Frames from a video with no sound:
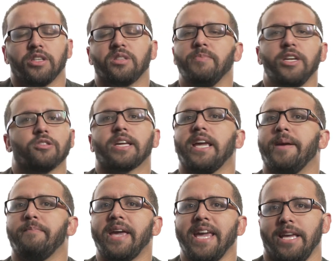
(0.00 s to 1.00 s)
smear
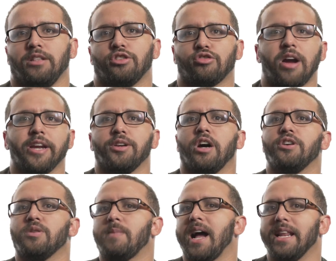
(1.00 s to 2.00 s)
campaigns trying to
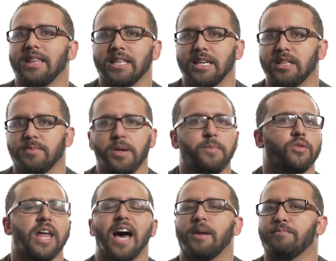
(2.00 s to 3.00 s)
undermine things,
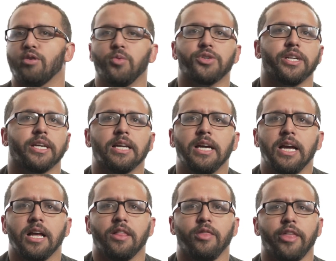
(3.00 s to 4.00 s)
people not approaching
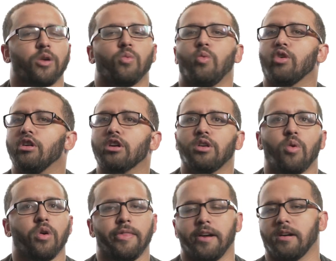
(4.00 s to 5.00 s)
their work
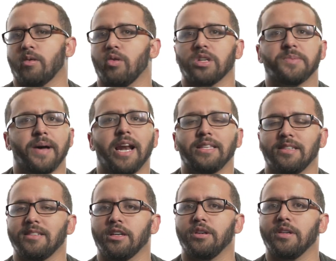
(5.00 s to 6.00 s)
or their
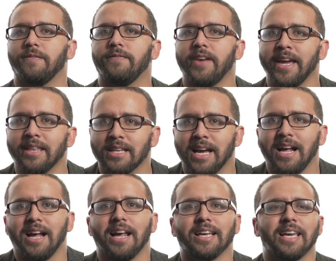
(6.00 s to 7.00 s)
correspondences in good faith.
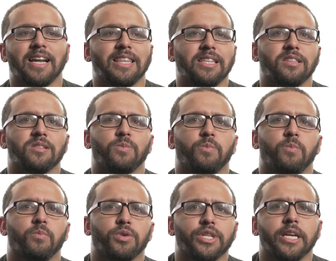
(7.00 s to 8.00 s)
And again, I think this is
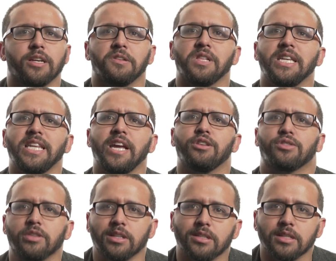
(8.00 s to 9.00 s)
particularly
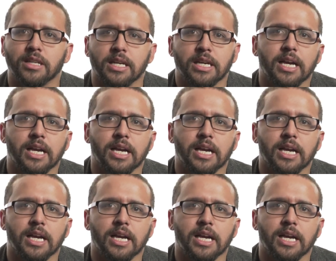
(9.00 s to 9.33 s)
dangerous